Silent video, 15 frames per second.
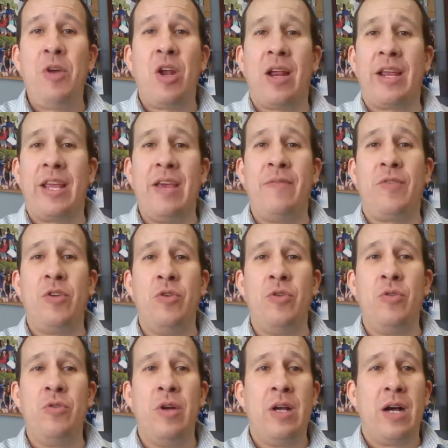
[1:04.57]
going to give
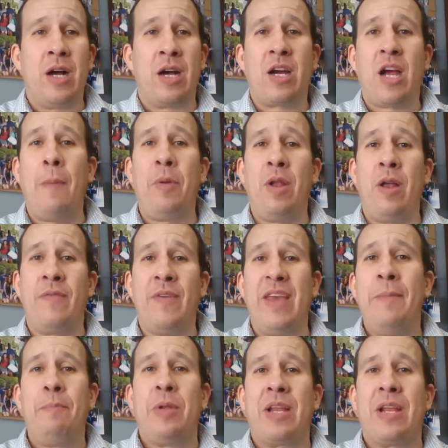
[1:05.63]
you a couple of
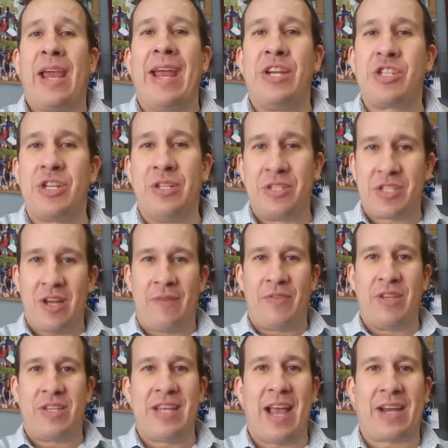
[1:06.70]
implications of
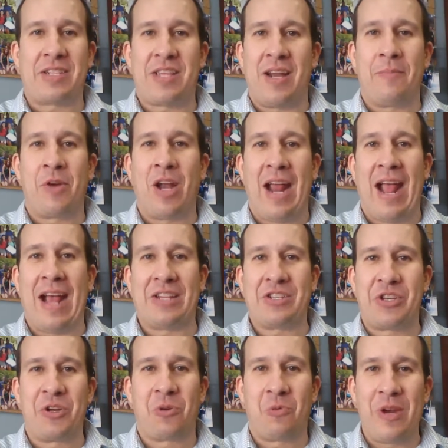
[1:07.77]
the text that I'm going to ask
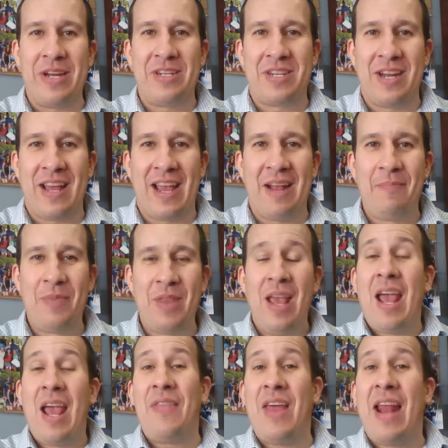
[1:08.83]
you to read today.
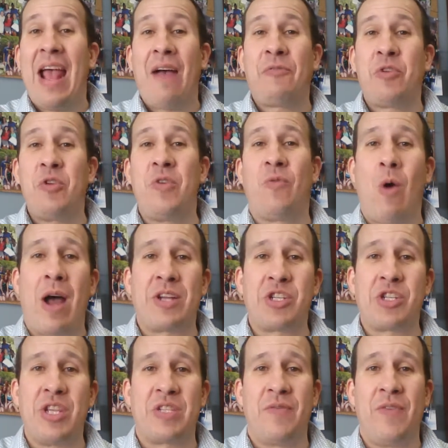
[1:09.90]
And then after you've
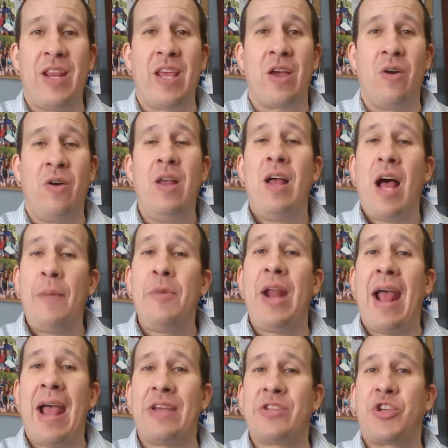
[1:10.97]
watched this video, I'm going
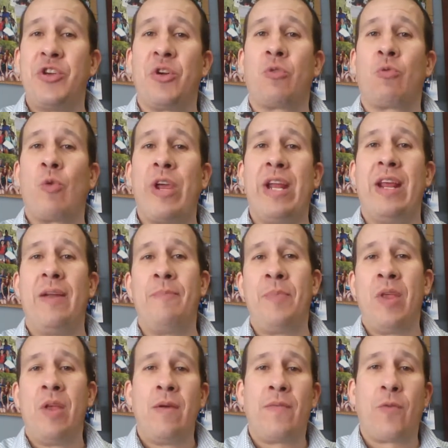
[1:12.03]
to ask you to read it
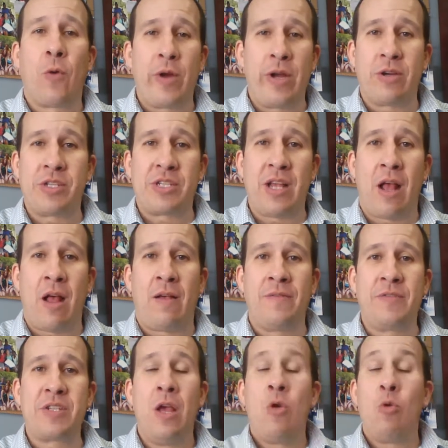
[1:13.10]
for
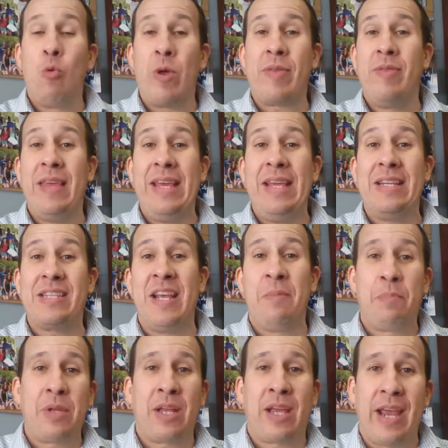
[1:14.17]
yourselves with these
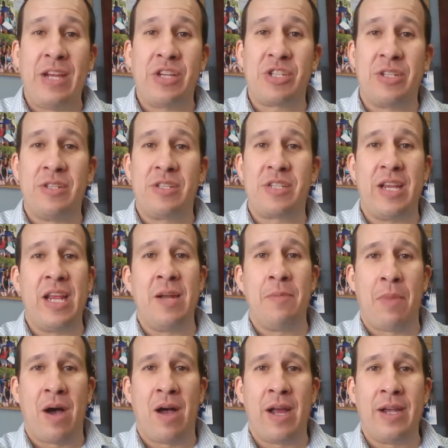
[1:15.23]
implications in
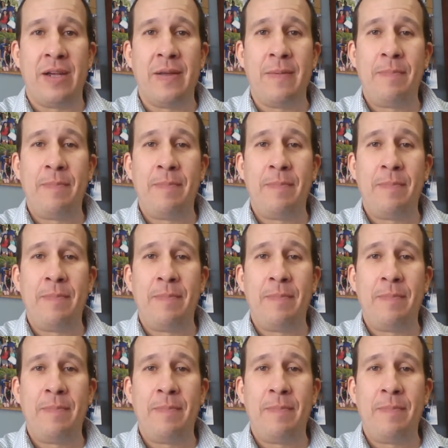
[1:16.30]
mind.